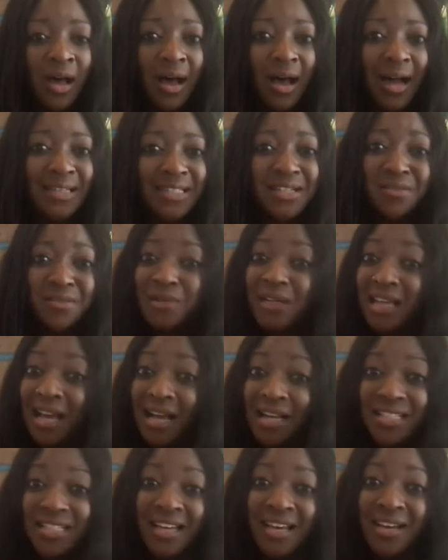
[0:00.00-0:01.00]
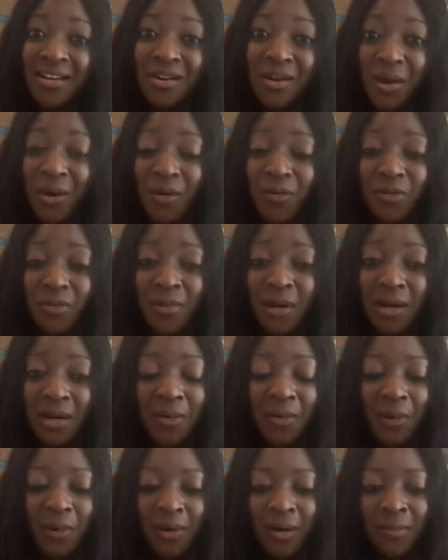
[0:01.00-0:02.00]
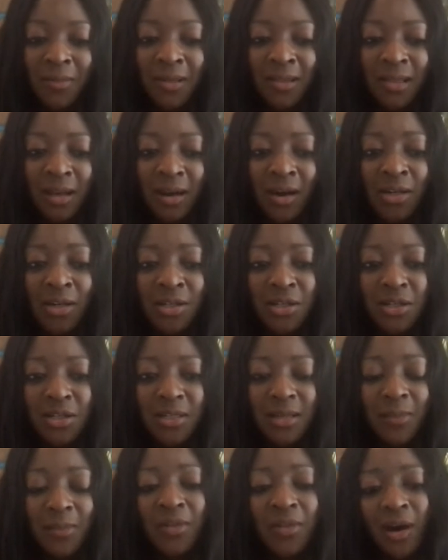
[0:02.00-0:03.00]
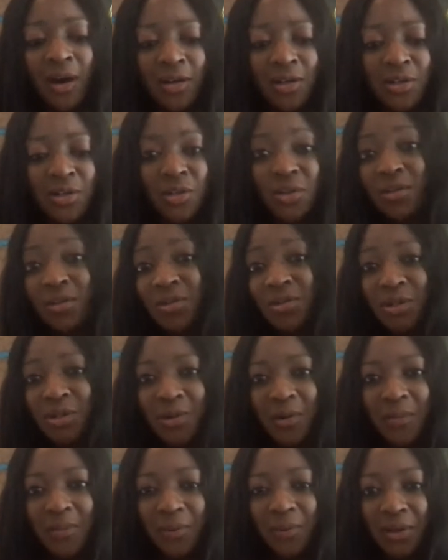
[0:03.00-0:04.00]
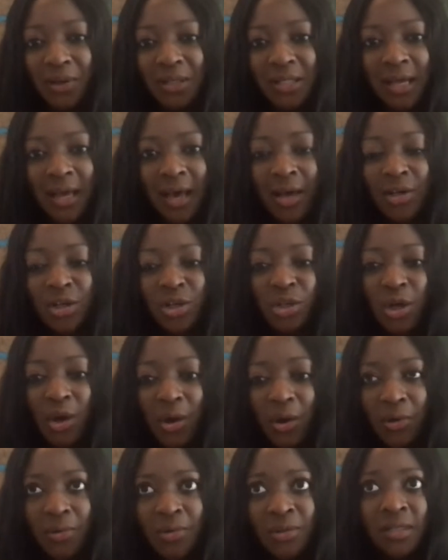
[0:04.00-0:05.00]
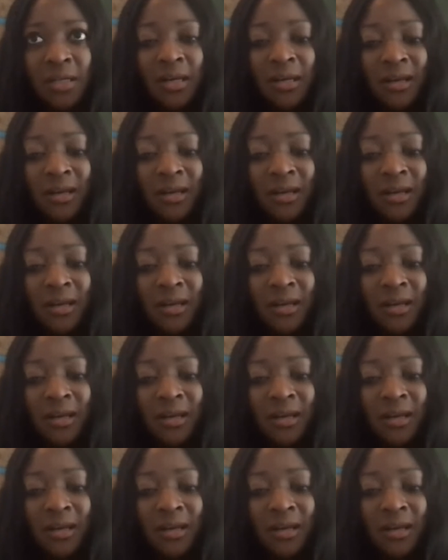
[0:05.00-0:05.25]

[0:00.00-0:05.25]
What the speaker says: I didn't really actually get a no from anyone. I mean, some of the artists couldn't do it because they had shows.